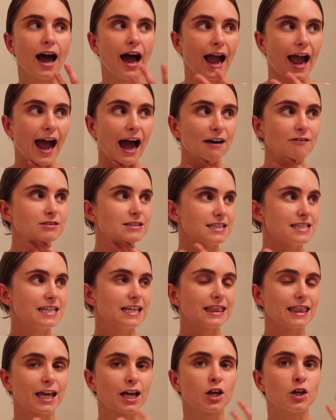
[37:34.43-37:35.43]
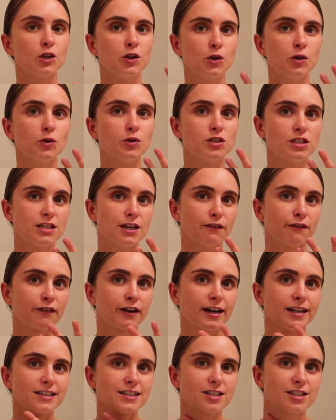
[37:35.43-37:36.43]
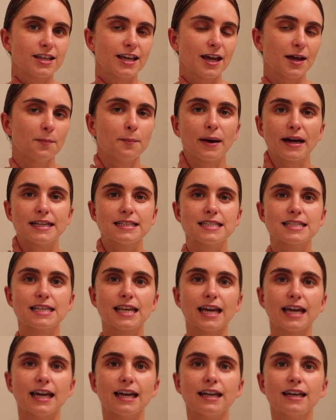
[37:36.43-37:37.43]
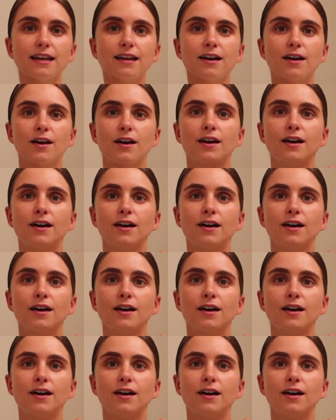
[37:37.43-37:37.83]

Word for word: I haven't seen like a huge difference in my skin